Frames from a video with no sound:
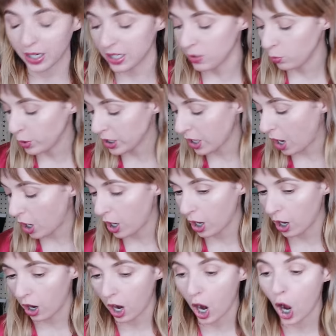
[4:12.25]
everybody. We
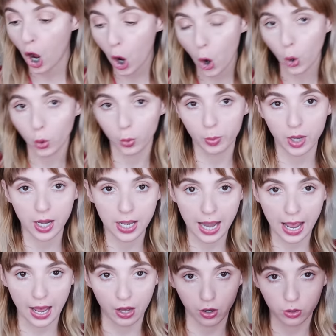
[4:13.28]
are home
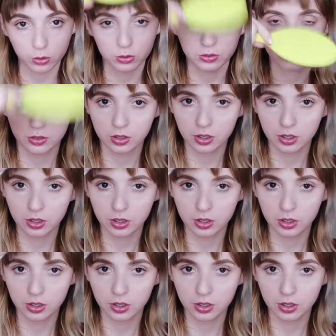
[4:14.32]
now.